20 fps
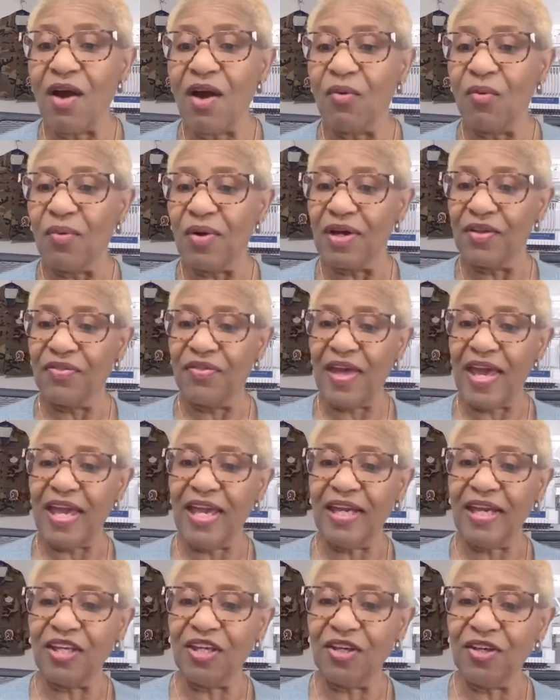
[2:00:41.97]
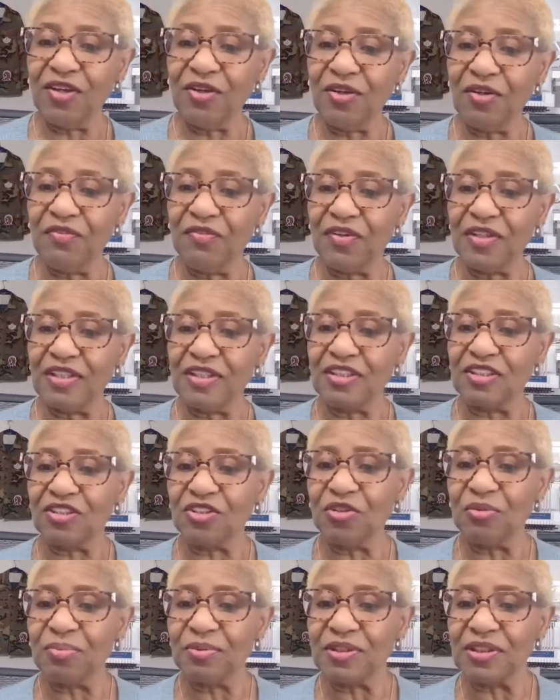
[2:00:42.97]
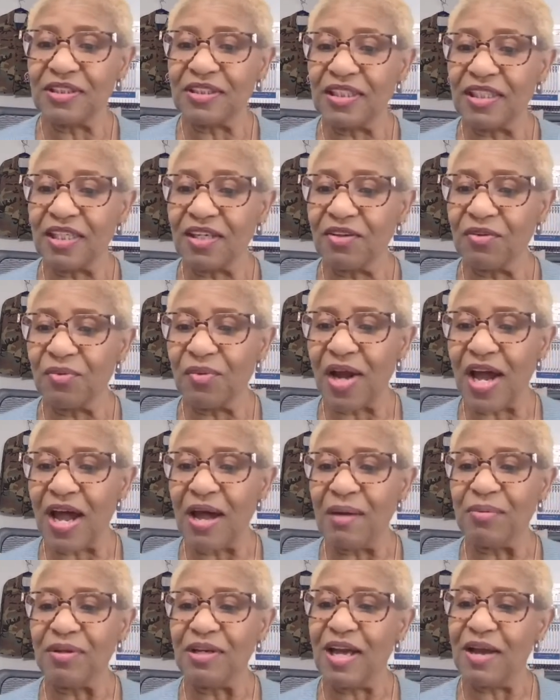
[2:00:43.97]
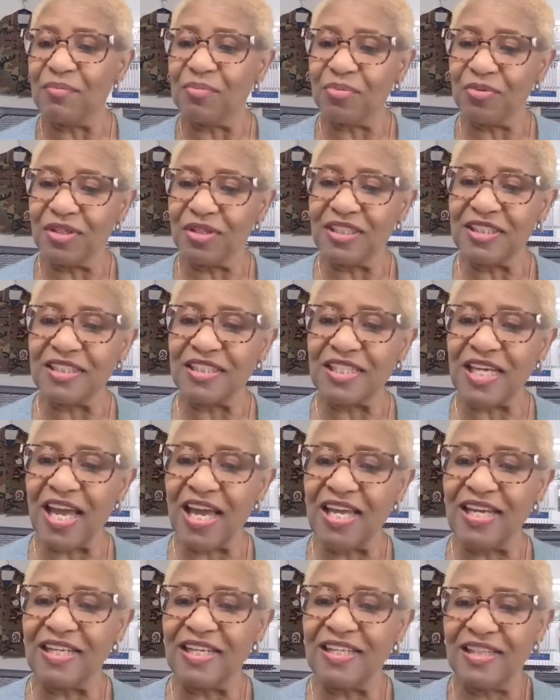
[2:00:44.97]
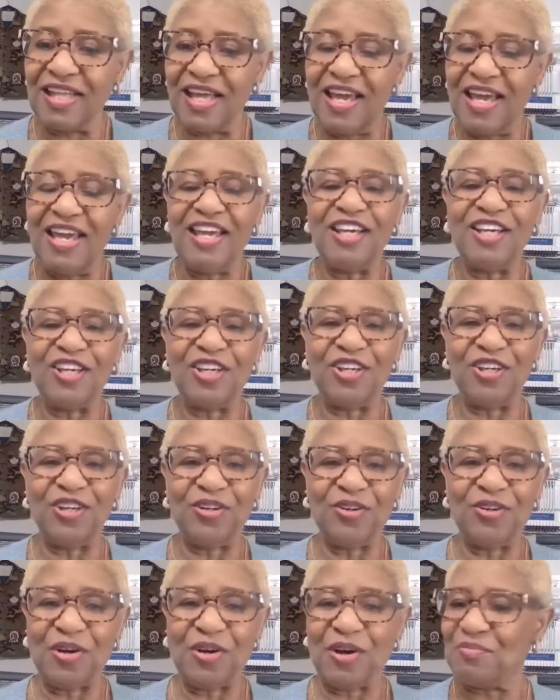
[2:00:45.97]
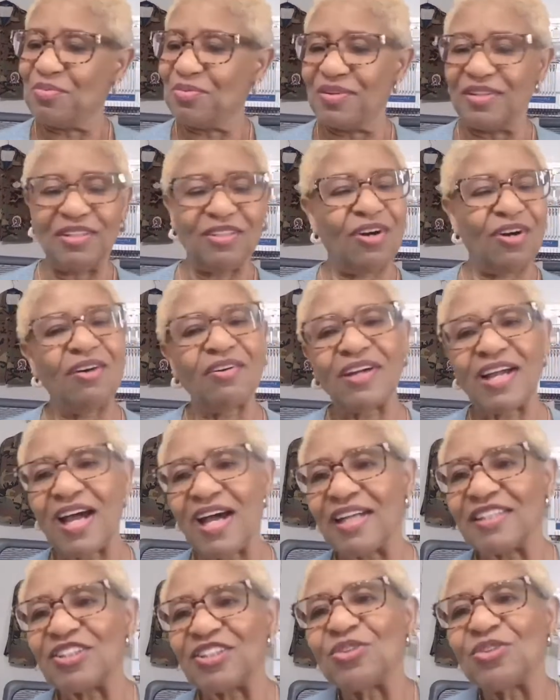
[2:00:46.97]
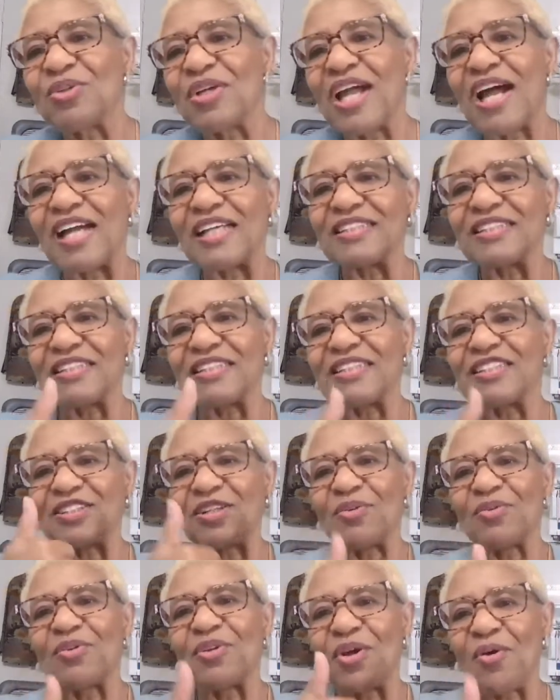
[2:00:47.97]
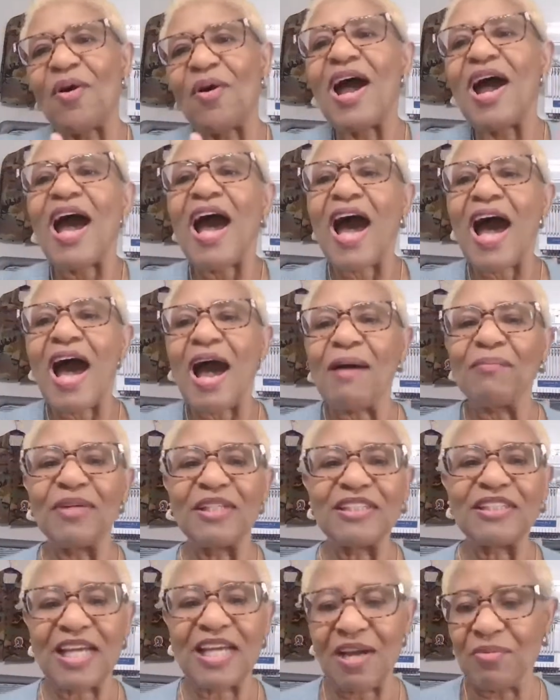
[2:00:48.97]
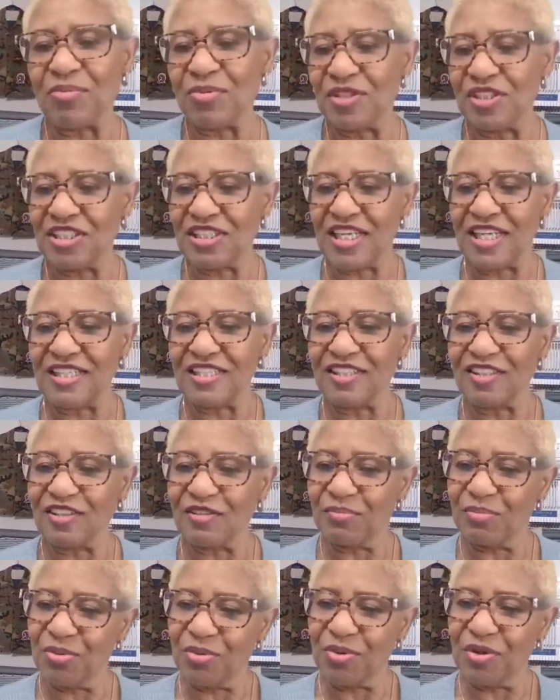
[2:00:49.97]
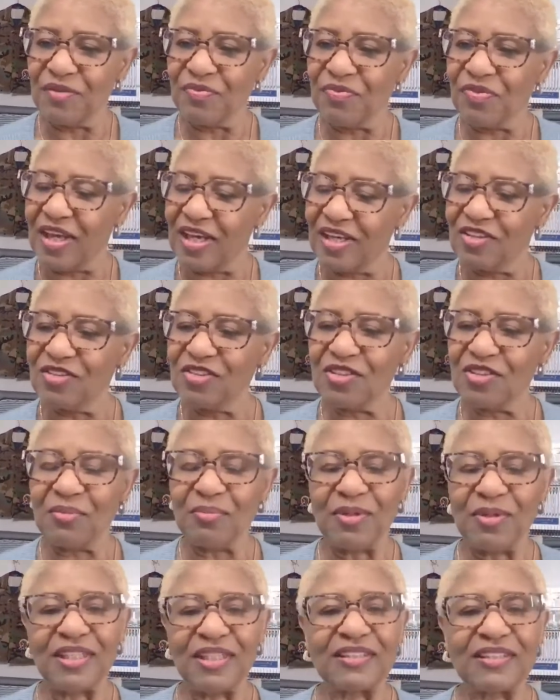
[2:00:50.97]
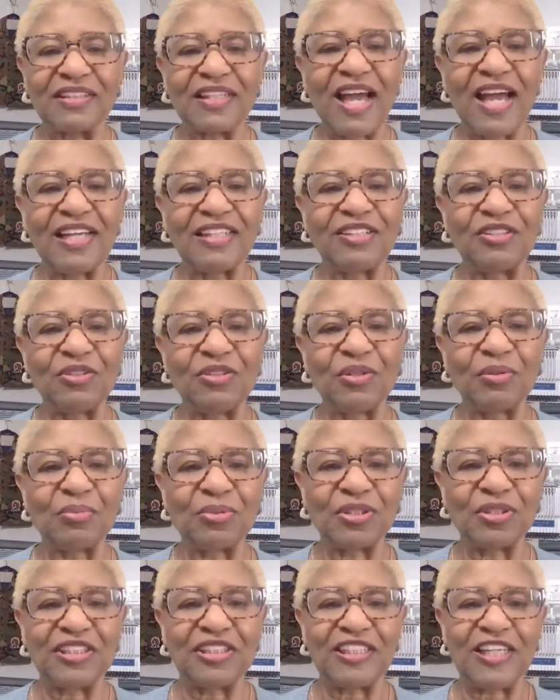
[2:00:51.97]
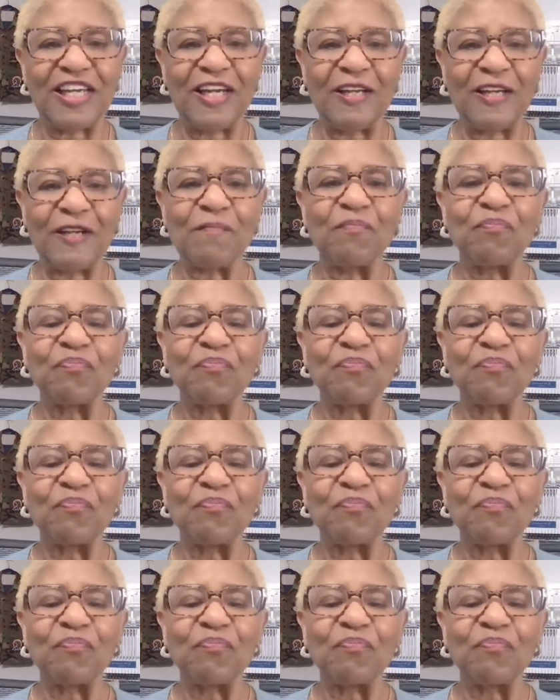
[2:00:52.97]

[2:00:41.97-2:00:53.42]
Well, thank you for the super sticker, Robin. I appreciate it. Thank you. Oh, God, you guys just don't know how much I appreciate the support. Thank you so much. I do appreciate it.